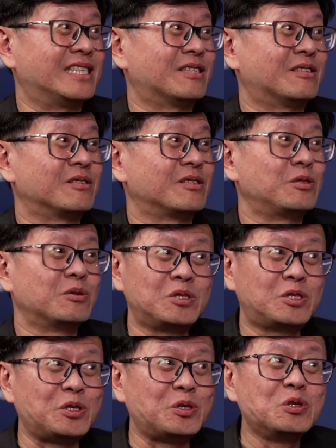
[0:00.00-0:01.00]
on.
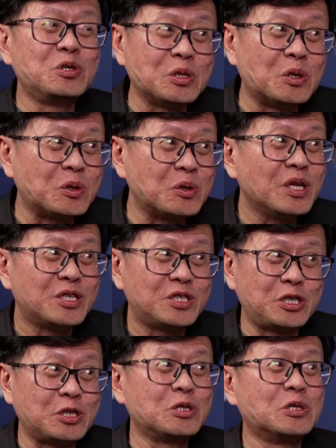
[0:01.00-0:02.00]
Do you
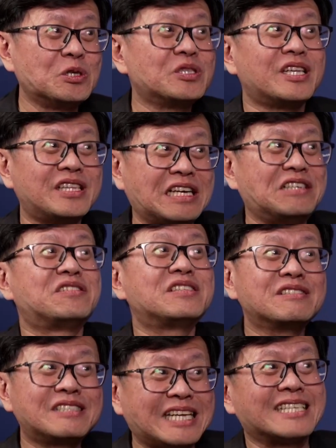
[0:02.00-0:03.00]
know that there is still
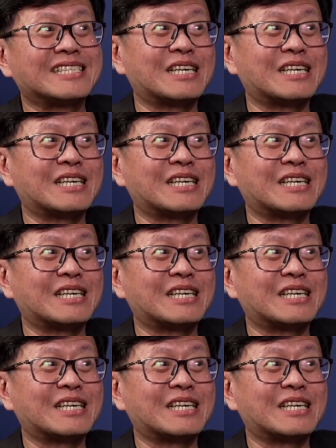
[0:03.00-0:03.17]
DES